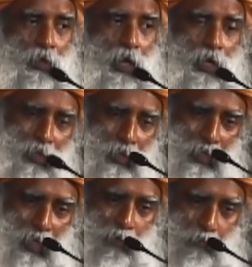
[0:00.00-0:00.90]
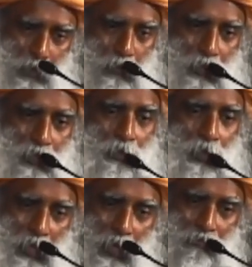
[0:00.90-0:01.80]
another kind of perversion
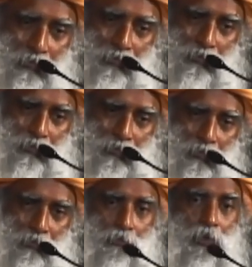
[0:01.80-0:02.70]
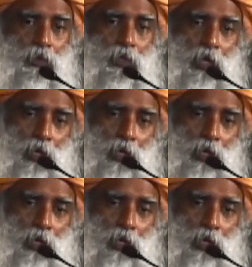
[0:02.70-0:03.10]
will come. Both are